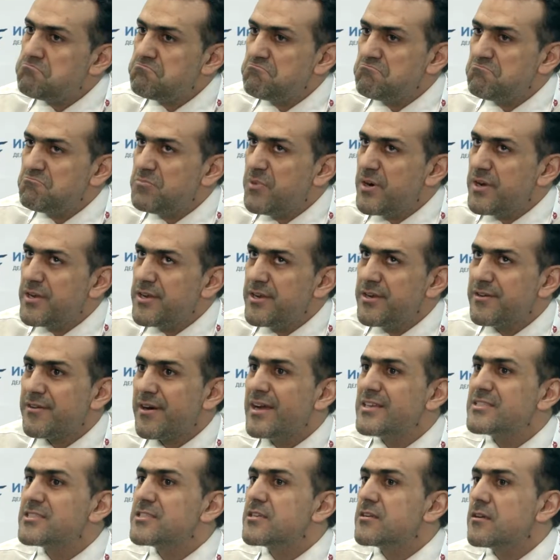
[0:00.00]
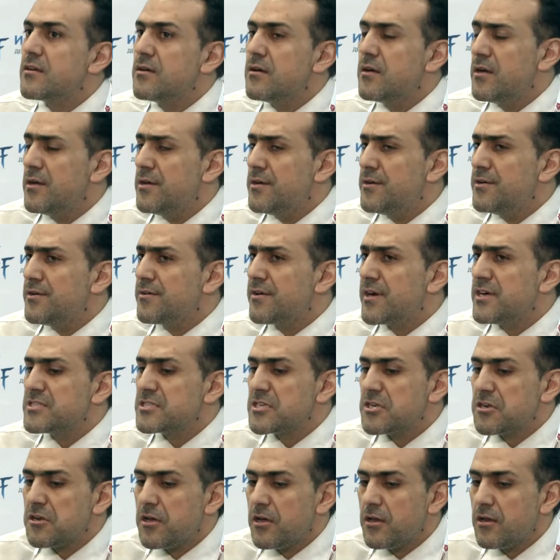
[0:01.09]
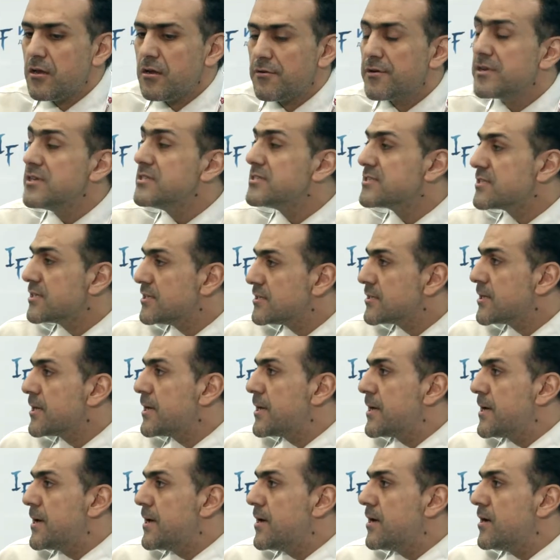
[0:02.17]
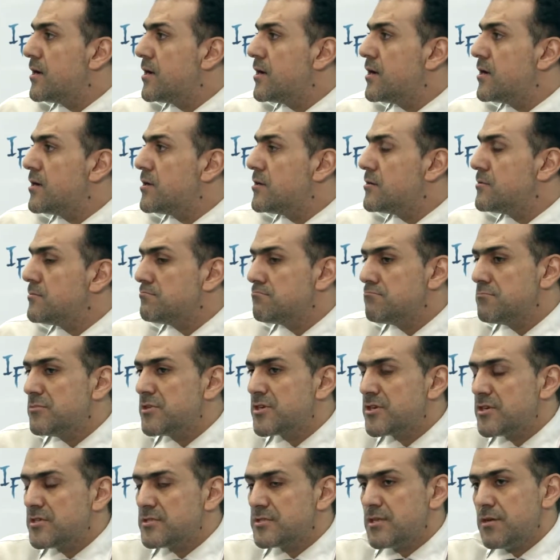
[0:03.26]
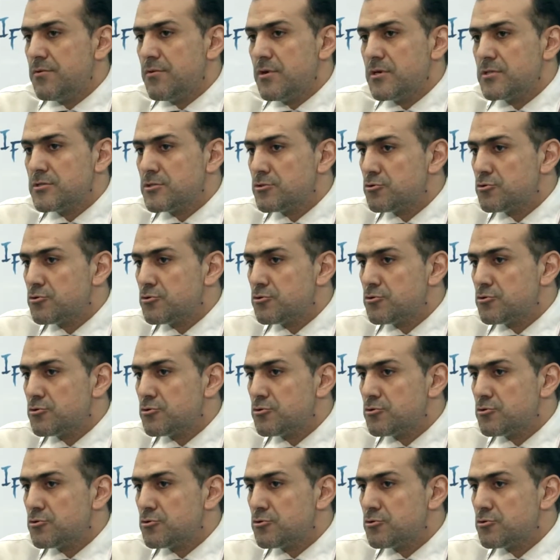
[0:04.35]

by irrational reason, because they want